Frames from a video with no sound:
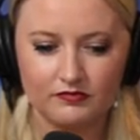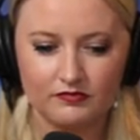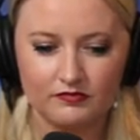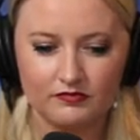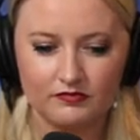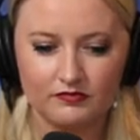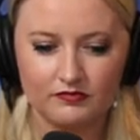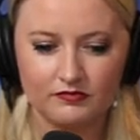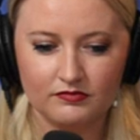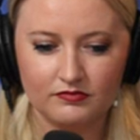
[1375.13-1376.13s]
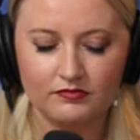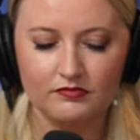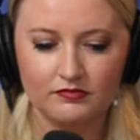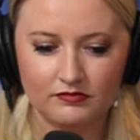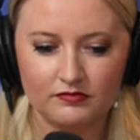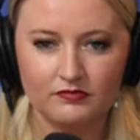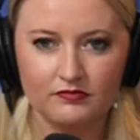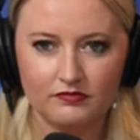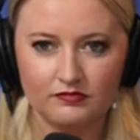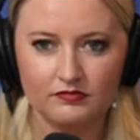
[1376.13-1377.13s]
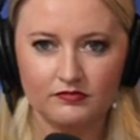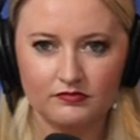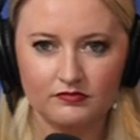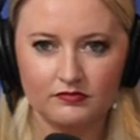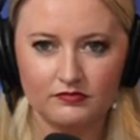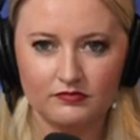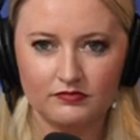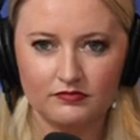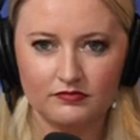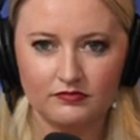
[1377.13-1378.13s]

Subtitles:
[no speech]